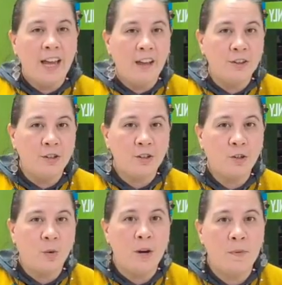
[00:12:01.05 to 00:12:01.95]
calendars are
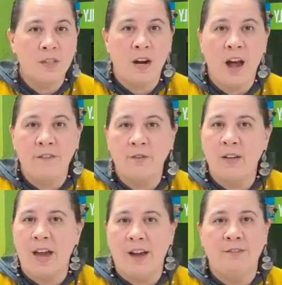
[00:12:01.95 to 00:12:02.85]
twenty percent off.
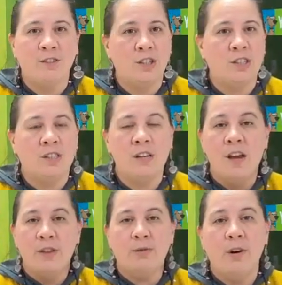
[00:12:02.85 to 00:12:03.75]
We have just
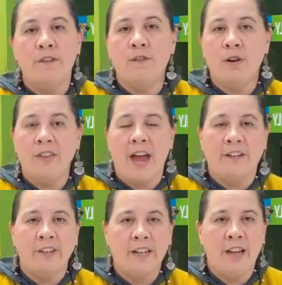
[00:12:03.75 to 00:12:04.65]
three or four of the
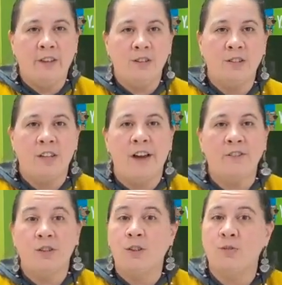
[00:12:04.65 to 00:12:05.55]
advent calendars
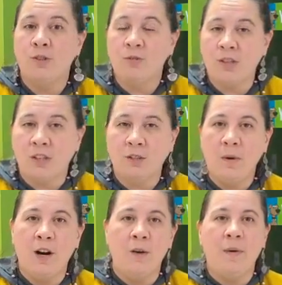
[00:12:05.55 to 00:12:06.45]
left. Those do start
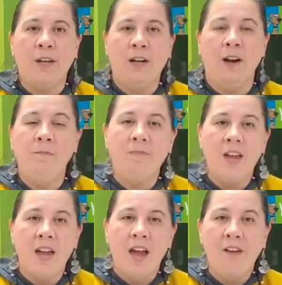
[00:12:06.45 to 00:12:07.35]
tomorrow, but you know,
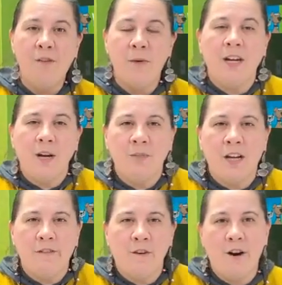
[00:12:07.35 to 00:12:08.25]
if you pick it up
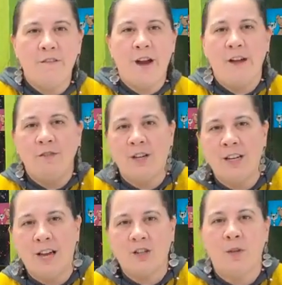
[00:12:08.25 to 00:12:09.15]
day four or five, you can
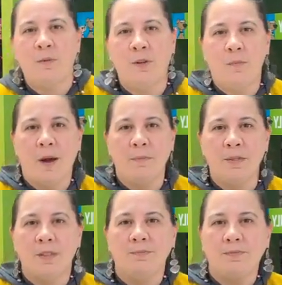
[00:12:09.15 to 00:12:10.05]
catch up with your pups.